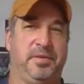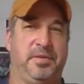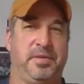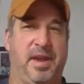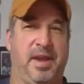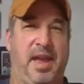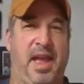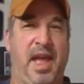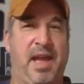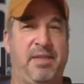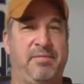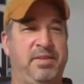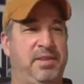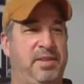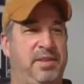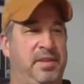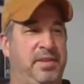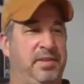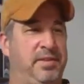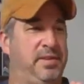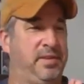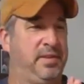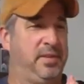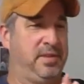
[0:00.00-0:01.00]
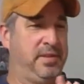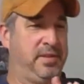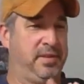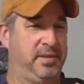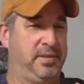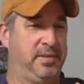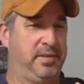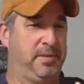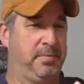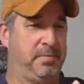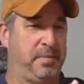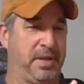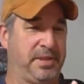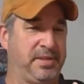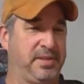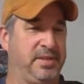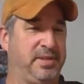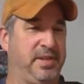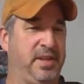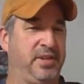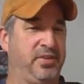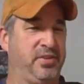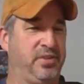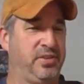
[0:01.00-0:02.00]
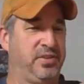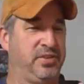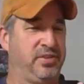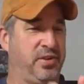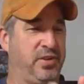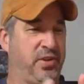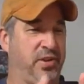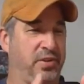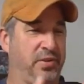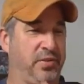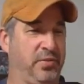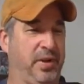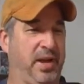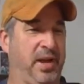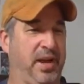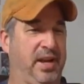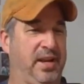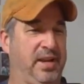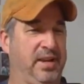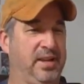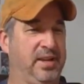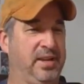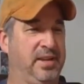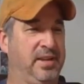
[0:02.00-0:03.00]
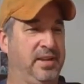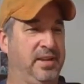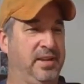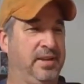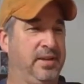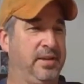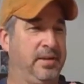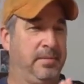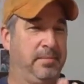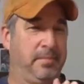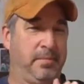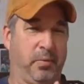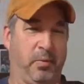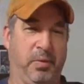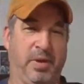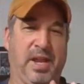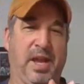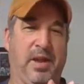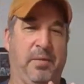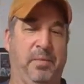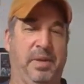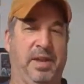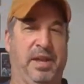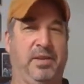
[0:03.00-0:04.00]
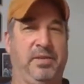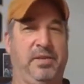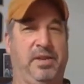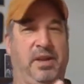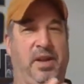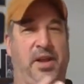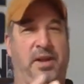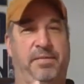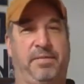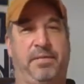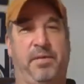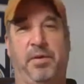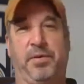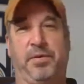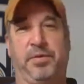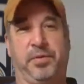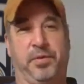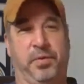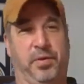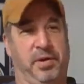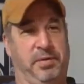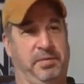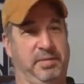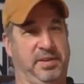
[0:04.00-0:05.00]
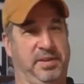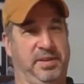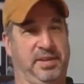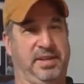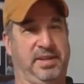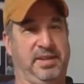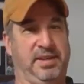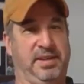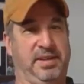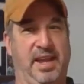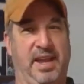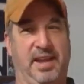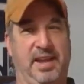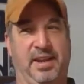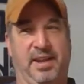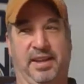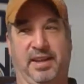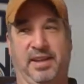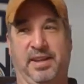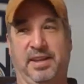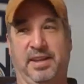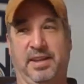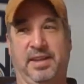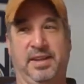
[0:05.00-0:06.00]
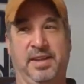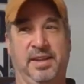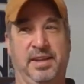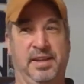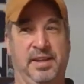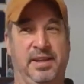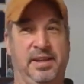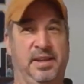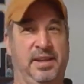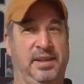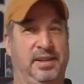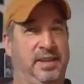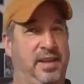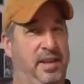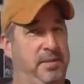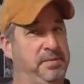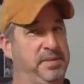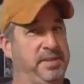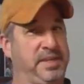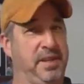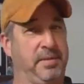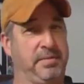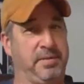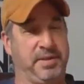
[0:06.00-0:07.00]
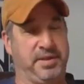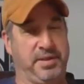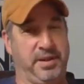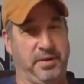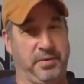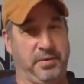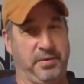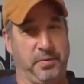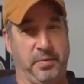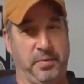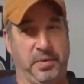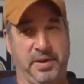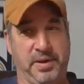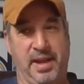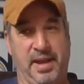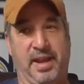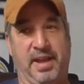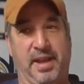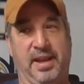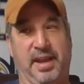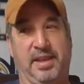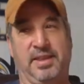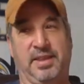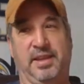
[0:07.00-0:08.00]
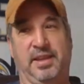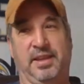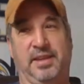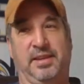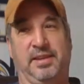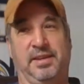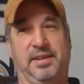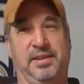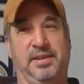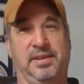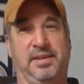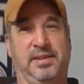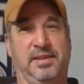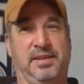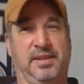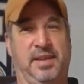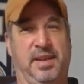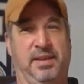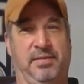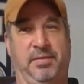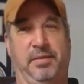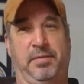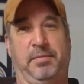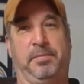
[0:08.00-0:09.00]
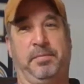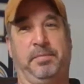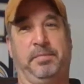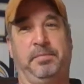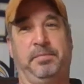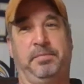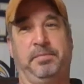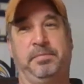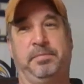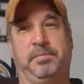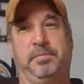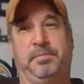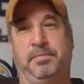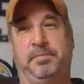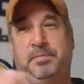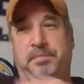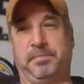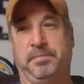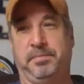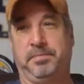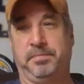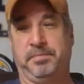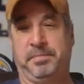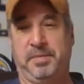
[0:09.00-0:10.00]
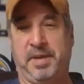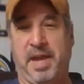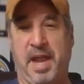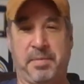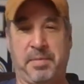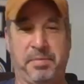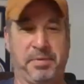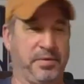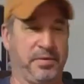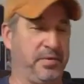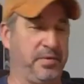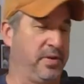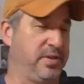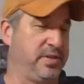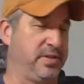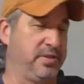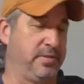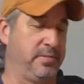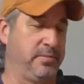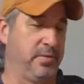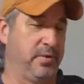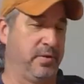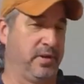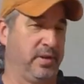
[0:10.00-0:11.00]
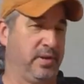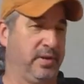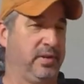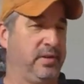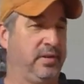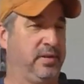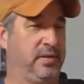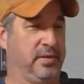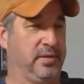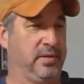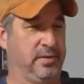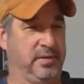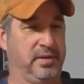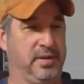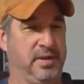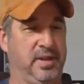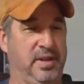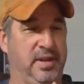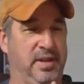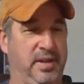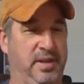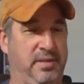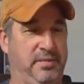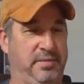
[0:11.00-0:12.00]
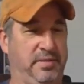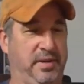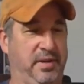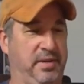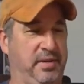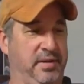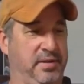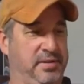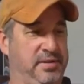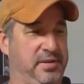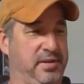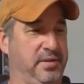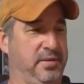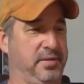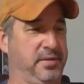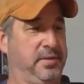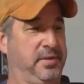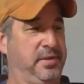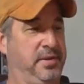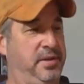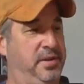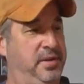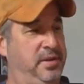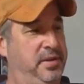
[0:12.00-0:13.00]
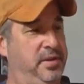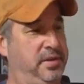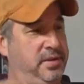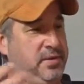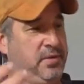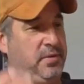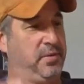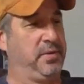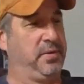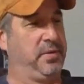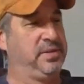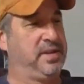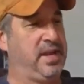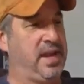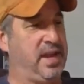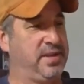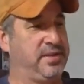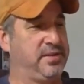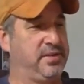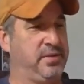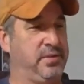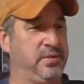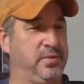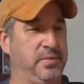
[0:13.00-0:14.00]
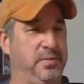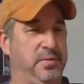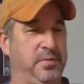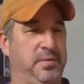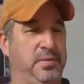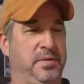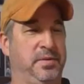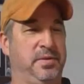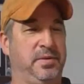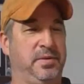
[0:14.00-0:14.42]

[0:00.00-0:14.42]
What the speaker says: having the best intentions are great, but you got to follow through on them, and you can't like let them skip the dinner one night and then give them Captain Crunch in the morning. If they're so, you always got to